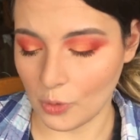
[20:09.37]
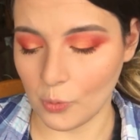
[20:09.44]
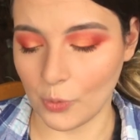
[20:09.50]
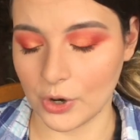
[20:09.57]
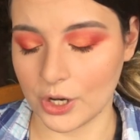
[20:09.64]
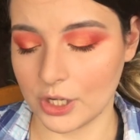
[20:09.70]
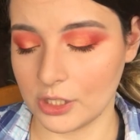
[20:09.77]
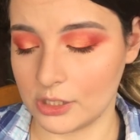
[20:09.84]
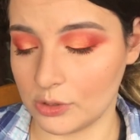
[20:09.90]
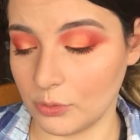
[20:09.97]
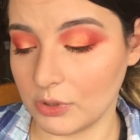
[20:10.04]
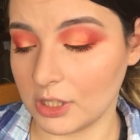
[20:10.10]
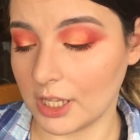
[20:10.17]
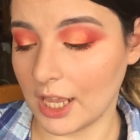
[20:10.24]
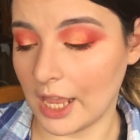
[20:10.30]
works
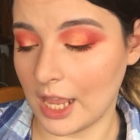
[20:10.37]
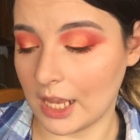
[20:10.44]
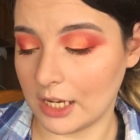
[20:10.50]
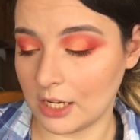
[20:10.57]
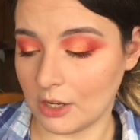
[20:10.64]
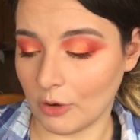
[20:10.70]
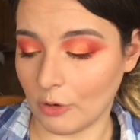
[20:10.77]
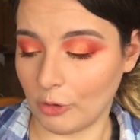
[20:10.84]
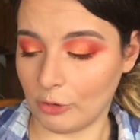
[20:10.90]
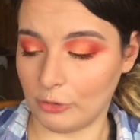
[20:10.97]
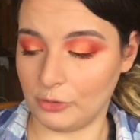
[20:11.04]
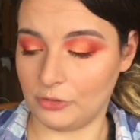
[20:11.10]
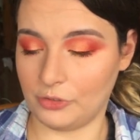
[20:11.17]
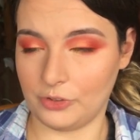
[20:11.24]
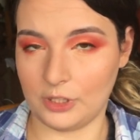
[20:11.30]
with any
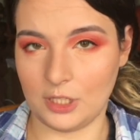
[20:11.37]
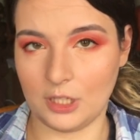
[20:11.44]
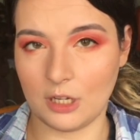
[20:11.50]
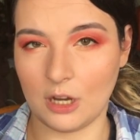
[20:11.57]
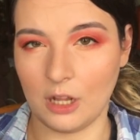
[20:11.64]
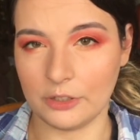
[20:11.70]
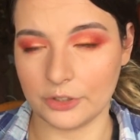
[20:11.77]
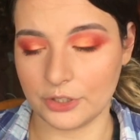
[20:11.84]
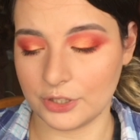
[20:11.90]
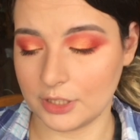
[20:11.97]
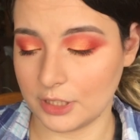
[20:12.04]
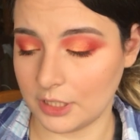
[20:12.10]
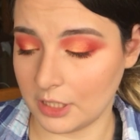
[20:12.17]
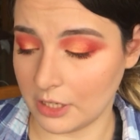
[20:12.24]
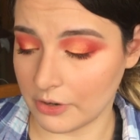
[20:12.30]
of the colors
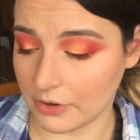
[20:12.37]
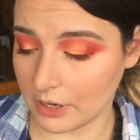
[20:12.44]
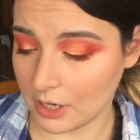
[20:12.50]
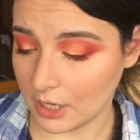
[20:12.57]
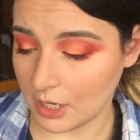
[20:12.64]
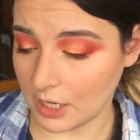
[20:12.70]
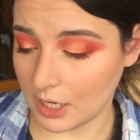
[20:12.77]
here,